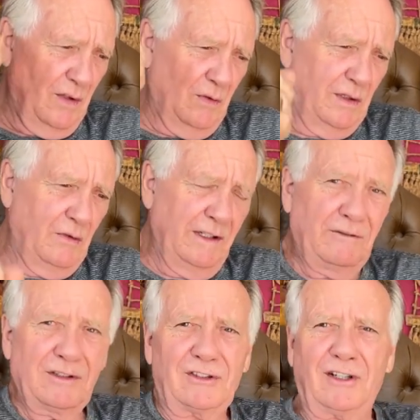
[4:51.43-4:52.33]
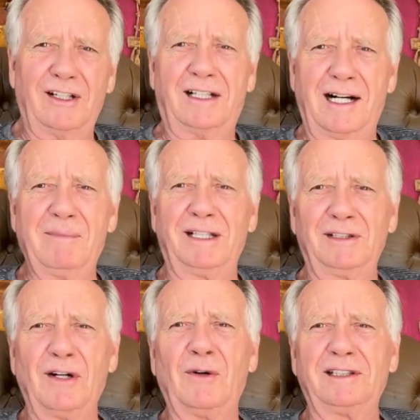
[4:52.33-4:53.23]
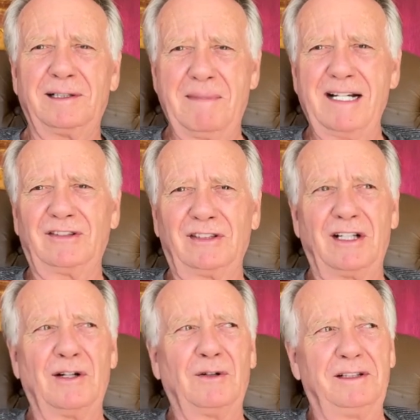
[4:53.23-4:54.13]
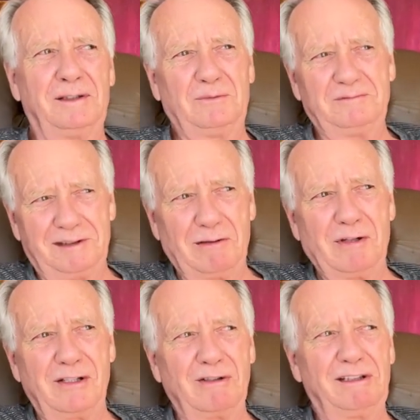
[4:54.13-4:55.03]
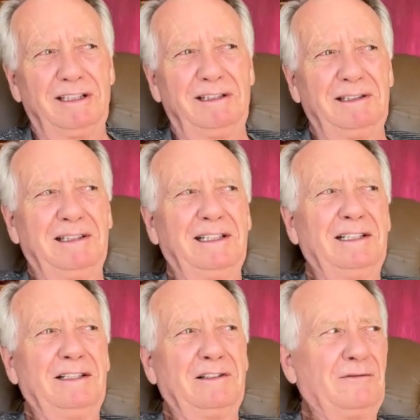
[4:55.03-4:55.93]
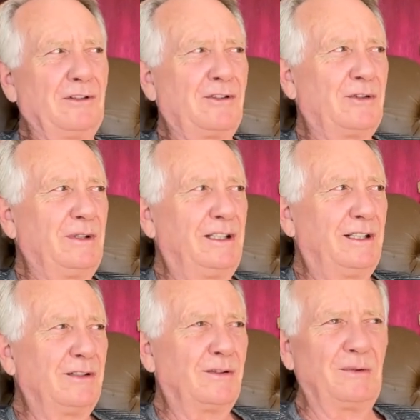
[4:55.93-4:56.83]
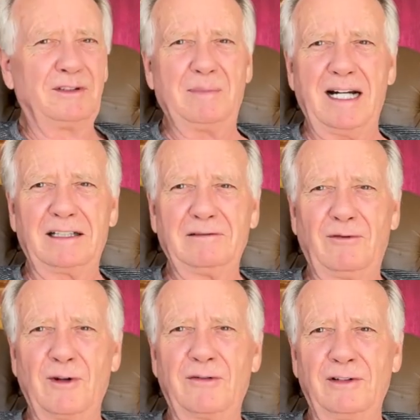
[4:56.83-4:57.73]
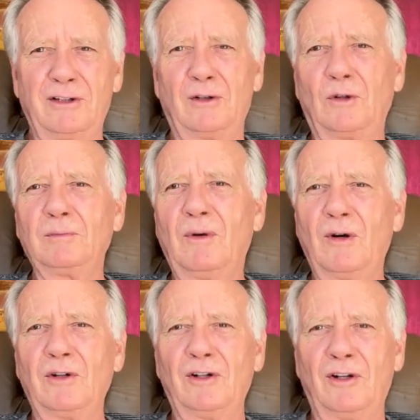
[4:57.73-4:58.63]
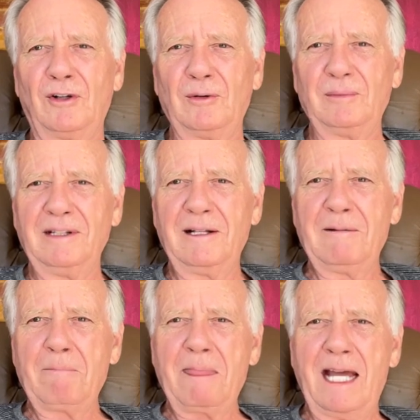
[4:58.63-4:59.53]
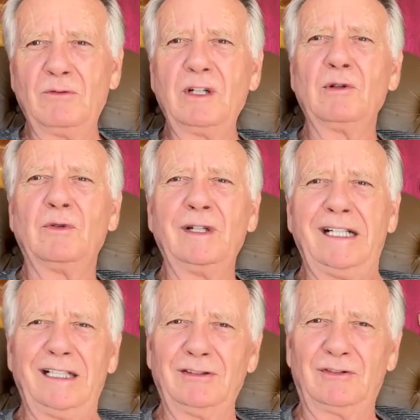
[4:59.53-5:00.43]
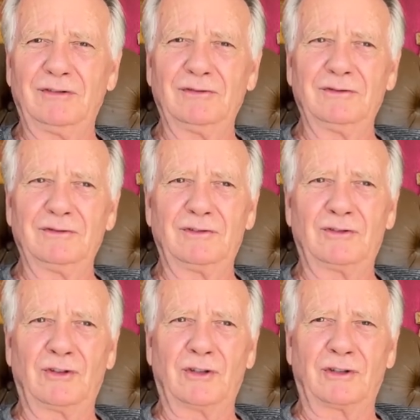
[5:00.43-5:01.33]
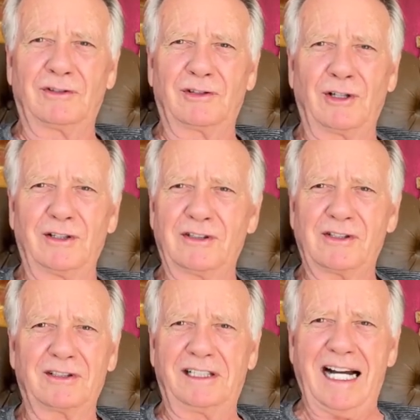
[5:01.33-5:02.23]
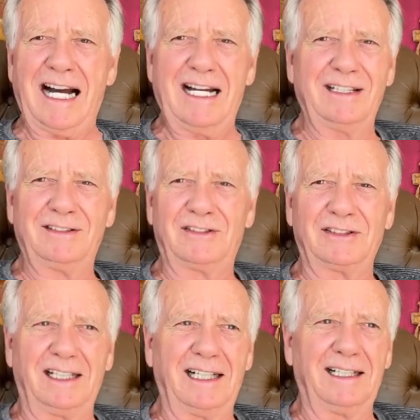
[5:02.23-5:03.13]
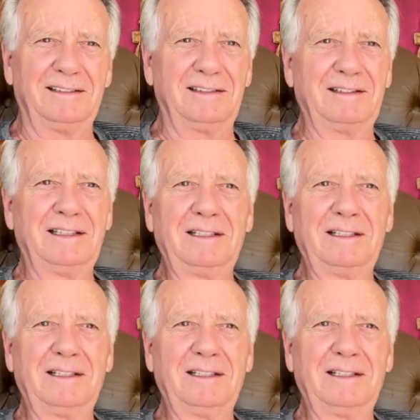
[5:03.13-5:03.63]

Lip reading: when we first started coming and going to Mexico, and originally the first 3 years it was back and forth in an old motorhome, and we were reading tourist guides and